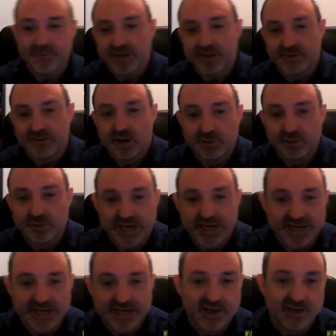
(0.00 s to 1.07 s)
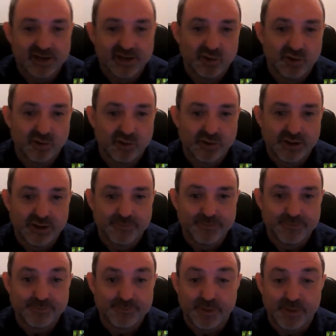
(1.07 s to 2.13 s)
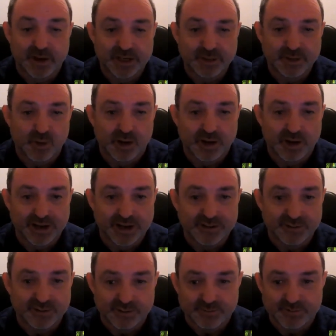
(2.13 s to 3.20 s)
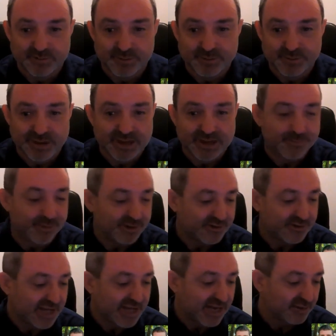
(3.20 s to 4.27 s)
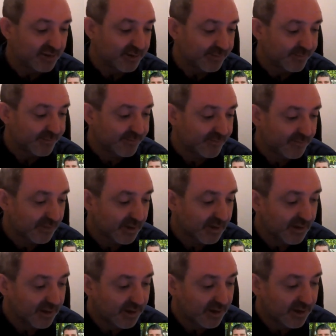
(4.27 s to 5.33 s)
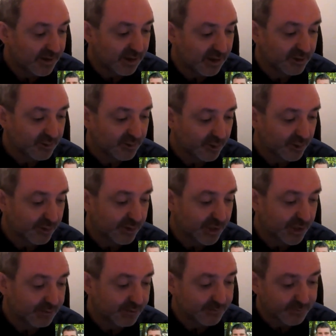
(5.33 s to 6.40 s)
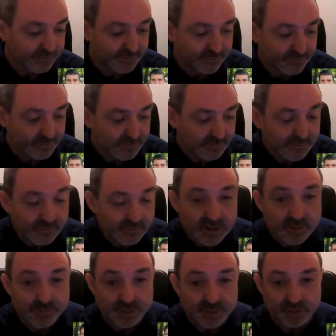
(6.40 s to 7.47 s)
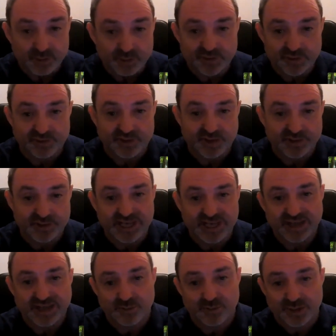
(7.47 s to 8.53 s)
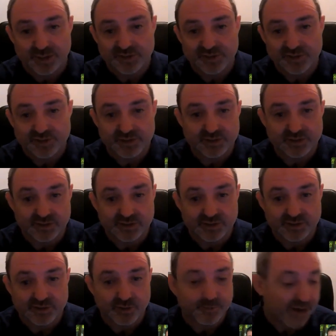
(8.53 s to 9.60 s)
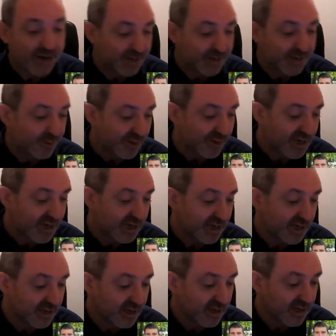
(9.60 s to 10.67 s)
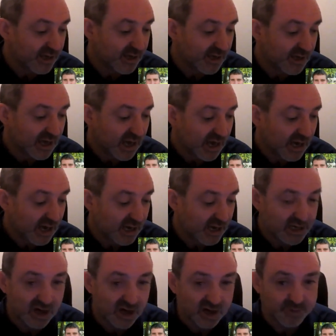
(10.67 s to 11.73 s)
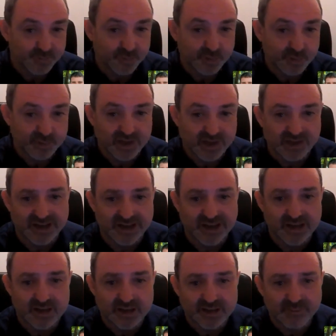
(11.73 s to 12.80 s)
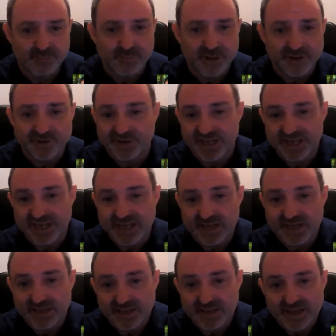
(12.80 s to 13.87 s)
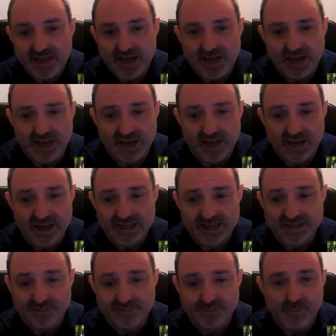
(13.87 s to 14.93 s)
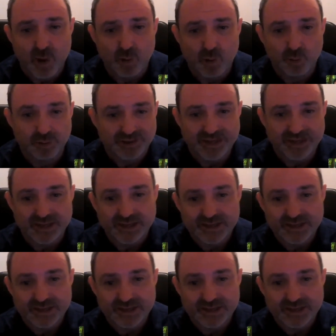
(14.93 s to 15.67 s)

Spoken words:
they're an old ale or a barley wine or a impy stout, those are a good thing. But you also start to get the ones that are sort of papery, cardboard-like, musty, and even mouldy,